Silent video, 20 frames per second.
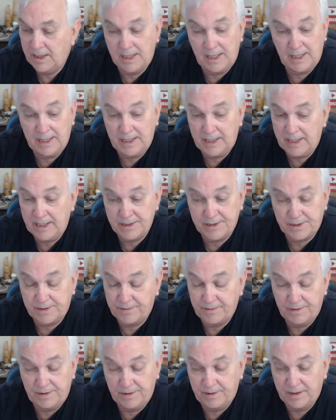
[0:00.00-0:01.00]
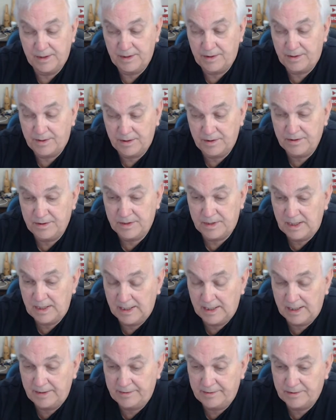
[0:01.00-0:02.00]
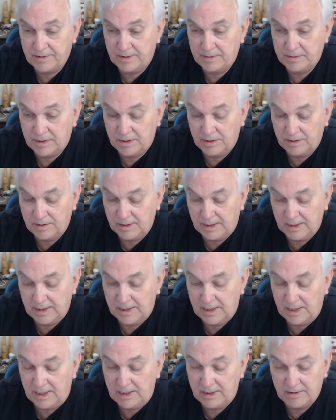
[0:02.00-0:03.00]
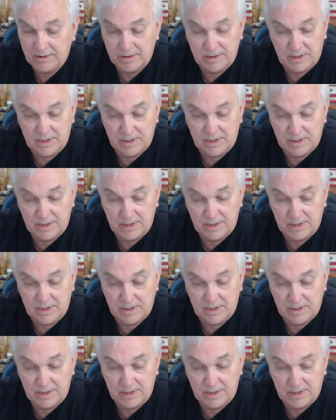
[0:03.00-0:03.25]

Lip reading: And I guess the Thursday live stream is going to continue.